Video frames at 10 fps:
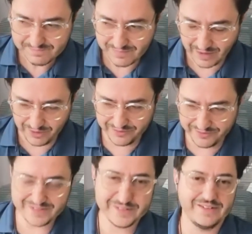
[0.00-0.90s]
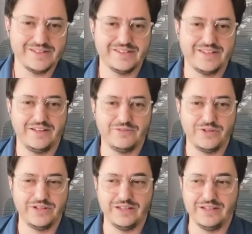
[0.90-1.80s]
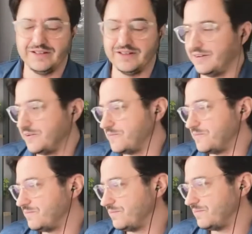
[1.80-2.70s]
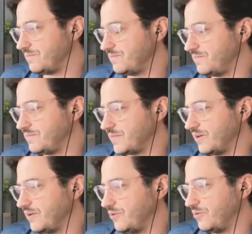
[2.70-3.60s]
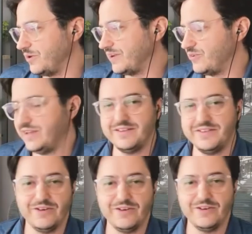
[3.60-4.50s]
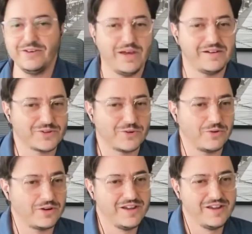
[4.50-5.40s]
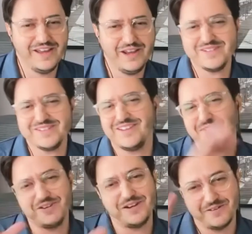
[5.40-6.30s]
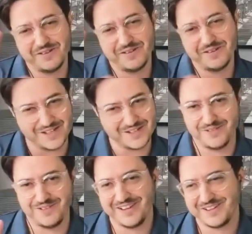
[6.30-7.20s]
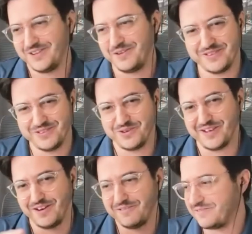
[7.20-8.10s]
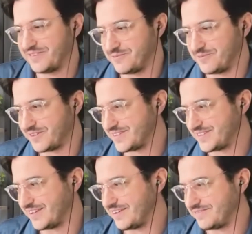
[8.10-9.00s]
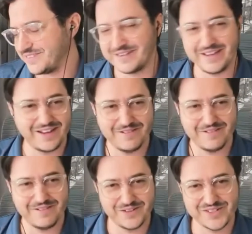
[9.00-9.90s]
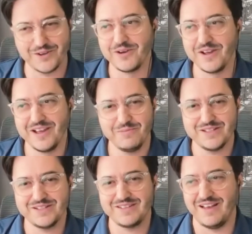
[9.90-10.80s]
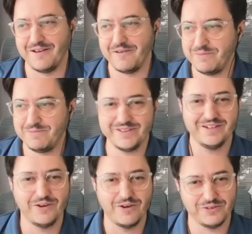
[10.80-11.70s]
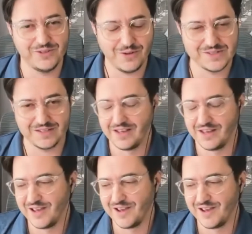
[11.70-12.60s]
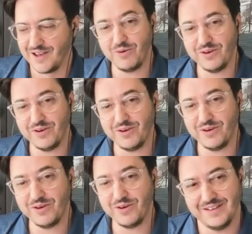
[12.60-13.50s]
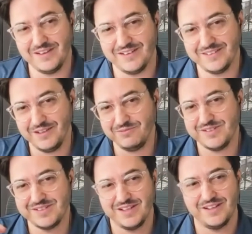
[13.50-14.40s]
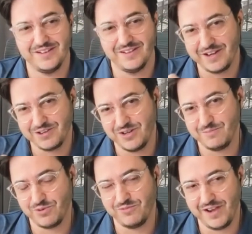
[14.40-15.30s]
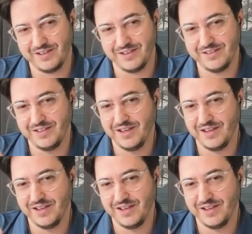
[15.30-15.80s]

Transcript: one of the things is that we um, mm-hmm. we created a thing called banner score. It was not very, very successful. Actually, we took it off afterwards uh, after like half a year or so because uh, people didn't know how to use it. But what what uh, that was uh, actually provided,